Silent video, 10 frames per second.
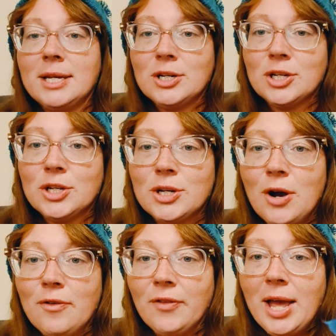here's a
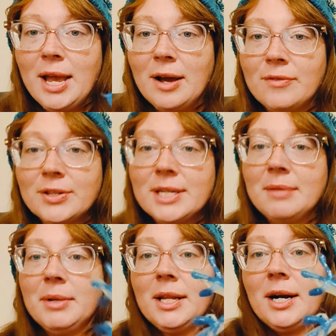snowflake of a
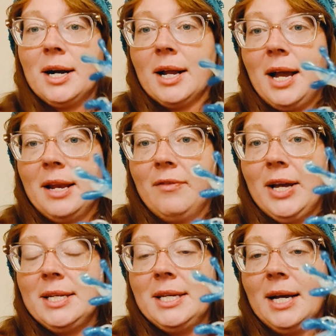similar kind of
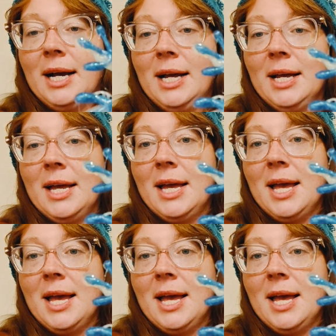idea.